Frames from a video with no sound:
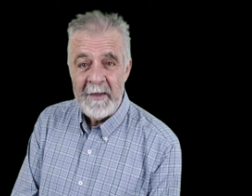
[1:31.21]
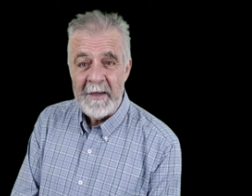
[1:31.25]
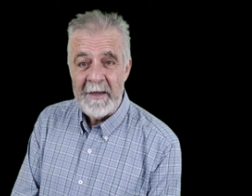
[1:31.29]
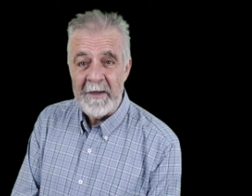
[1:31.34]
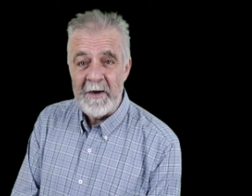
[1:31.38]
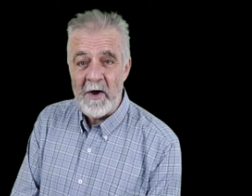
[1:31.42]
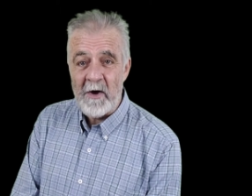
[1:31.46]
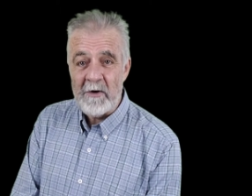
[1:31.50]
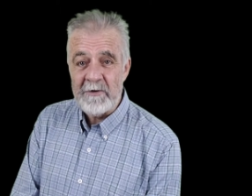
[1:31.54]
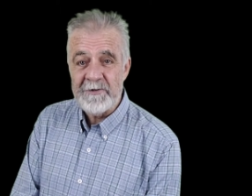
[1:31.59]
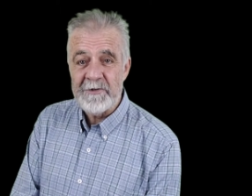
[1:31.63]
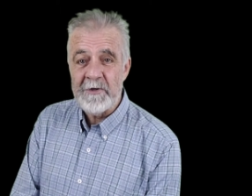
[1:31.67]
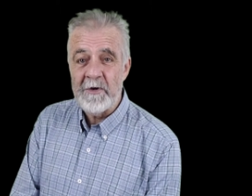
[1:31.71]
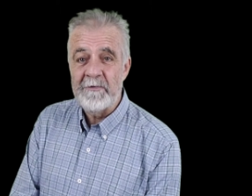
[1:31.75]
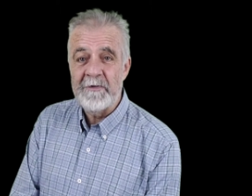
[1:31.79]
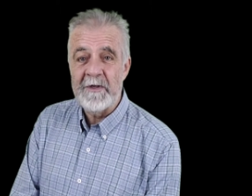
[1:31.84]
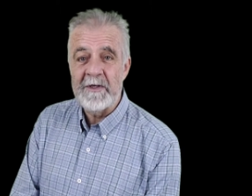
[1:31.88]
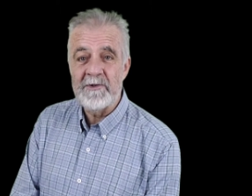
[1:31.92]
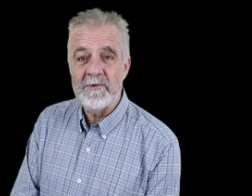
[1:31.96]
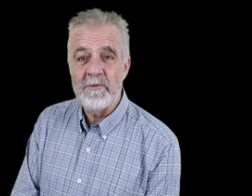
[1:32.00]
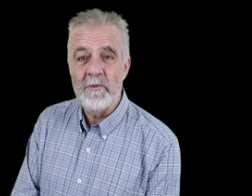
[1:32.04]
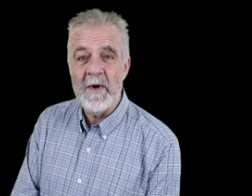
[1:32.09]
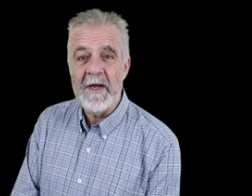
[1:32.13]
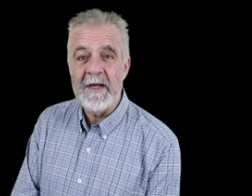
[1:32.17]
And also,
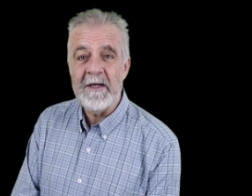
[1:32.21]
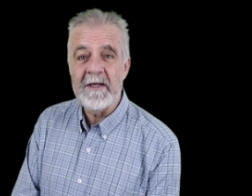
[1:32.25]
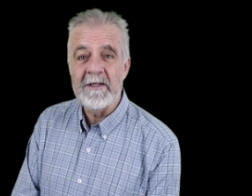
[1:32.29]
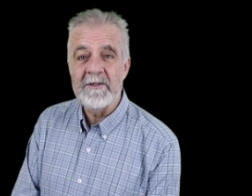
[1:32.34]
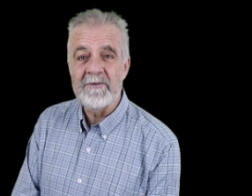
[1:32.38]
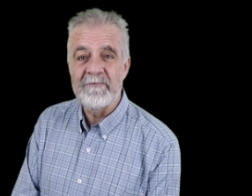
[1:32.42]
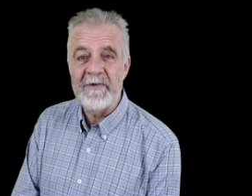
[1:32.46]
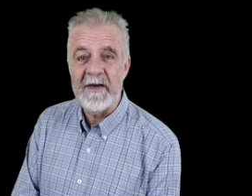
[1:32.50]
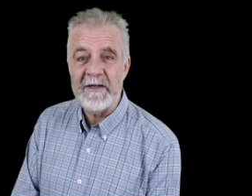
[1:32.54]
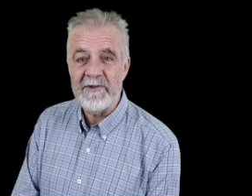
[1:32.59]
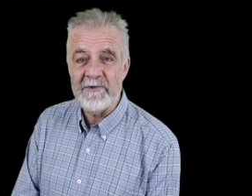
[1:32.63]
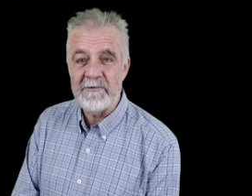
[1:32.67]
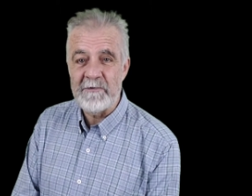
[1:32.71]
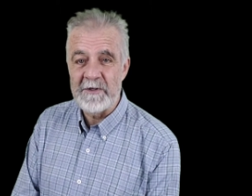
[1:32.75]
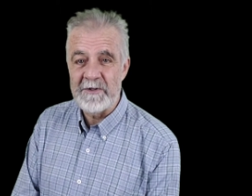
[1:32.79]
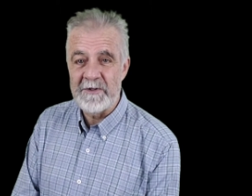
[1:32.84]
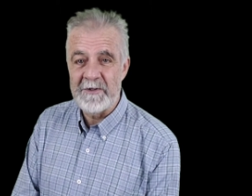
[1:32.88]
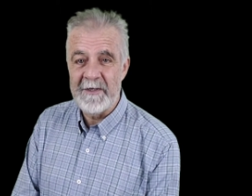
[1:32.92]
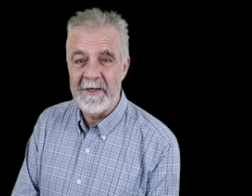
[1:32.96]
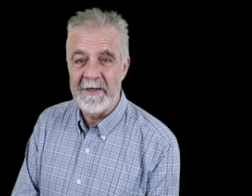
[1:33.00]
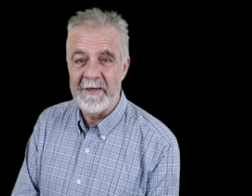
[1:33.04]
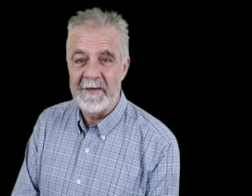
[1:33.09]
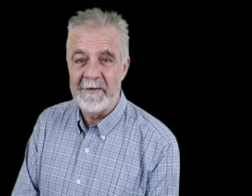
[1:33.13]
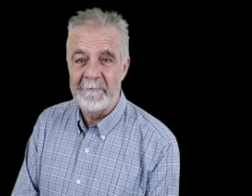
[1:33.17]
this week is Veterans
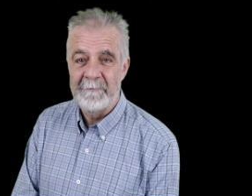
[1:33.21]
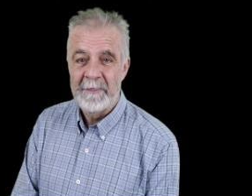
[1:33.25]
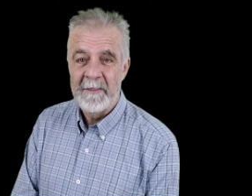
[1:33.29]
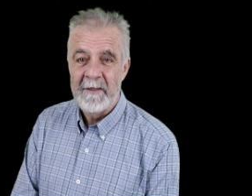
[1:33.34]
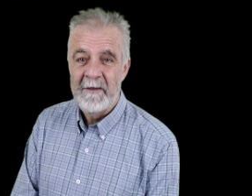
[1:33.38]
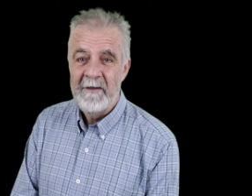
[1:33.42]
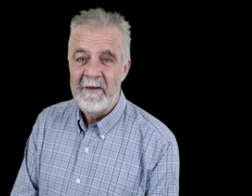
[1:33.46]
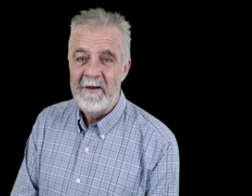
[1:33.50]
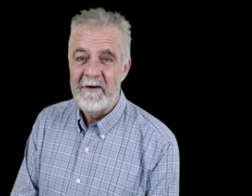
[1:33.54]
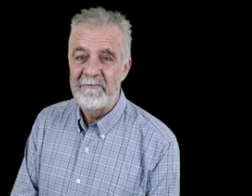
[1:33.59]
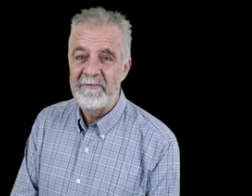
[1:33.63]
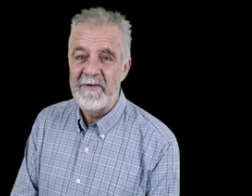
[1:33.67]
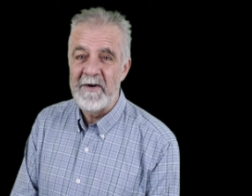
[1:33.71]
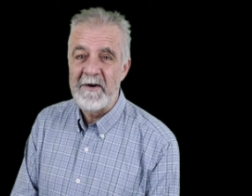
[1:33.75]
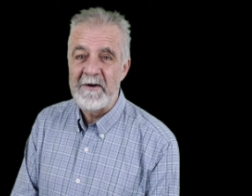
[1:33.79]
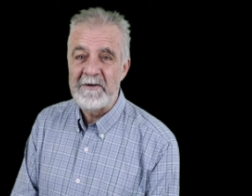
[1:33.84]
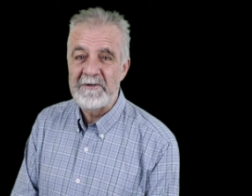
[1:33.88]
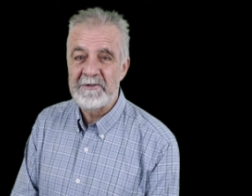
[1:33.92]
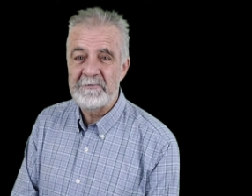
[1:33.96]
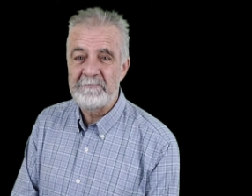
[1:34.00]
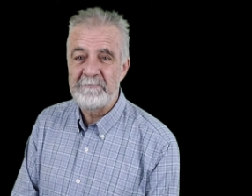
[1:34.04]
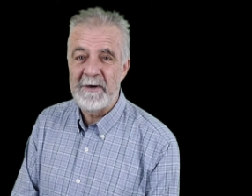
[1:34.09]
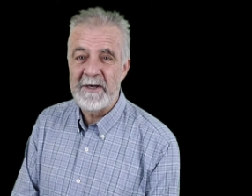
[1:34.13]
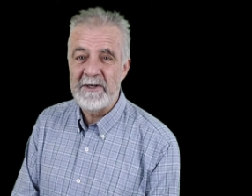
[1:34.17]
Day. A very
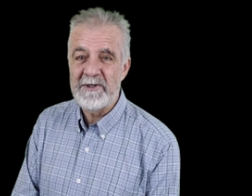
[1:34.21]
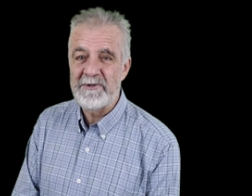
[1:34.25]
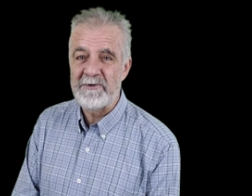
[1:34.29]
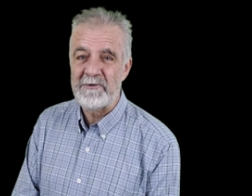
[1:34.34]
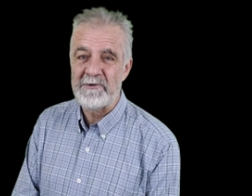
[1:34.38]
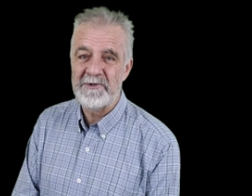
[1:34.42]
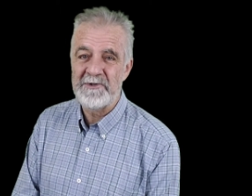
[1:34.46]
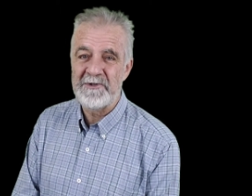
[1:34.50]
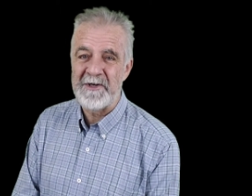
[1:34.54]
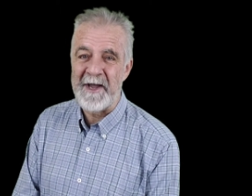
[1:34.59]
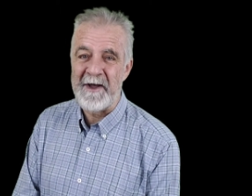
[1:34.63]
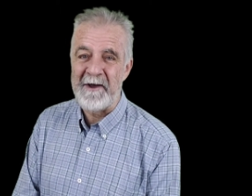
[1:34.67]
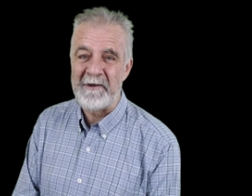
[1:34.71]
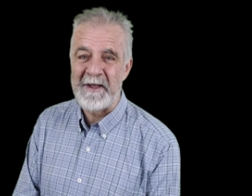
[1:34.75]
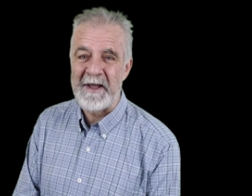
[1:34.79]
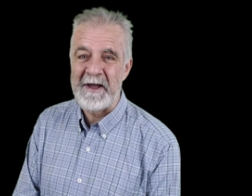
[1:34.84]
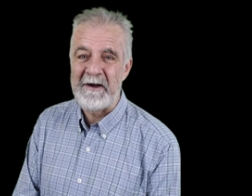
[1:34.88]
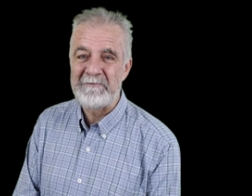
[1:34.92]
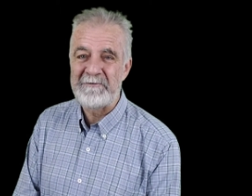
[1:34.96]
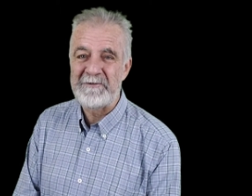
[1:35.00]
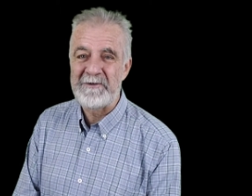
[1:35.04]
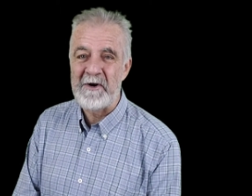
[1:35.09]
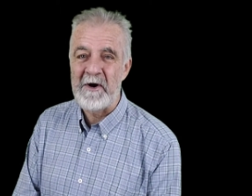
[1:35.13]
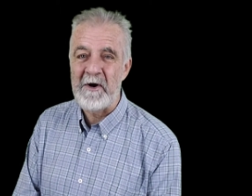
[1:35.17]
special shout
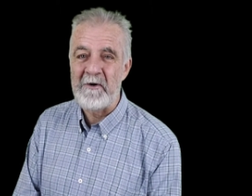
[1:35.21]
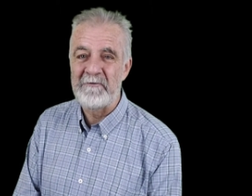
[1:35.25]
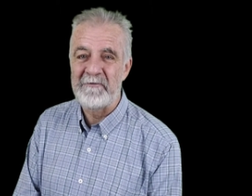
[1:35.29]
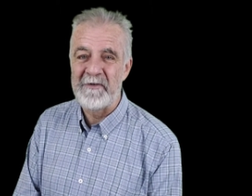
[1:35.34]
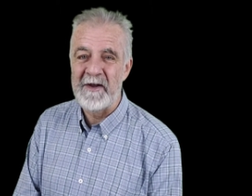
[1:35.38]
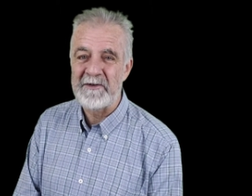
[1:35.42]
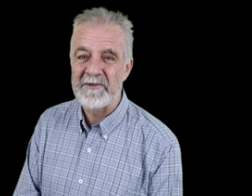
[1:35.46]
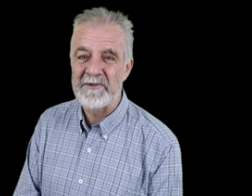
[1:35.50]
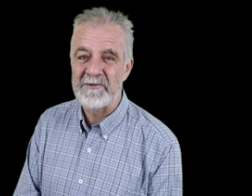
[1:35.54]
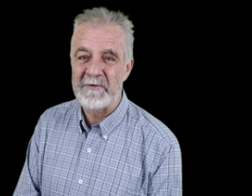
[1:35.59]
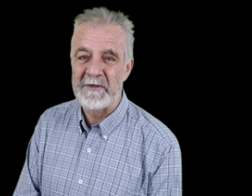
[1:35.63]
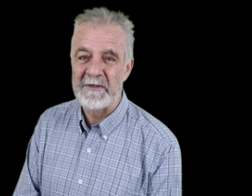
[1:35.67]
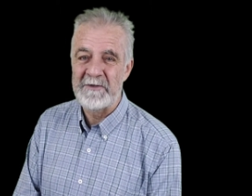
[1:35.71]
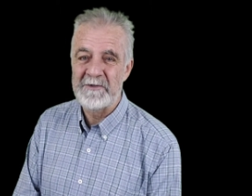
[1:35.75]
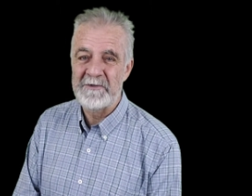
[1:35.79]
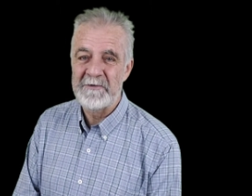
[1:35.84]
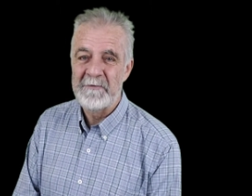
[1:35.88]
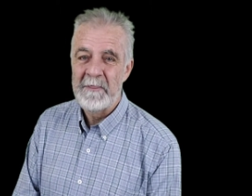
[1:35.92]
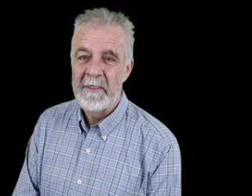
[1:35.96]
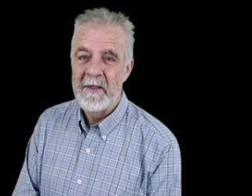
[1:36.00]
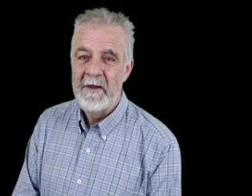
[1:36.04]
out to our veterans.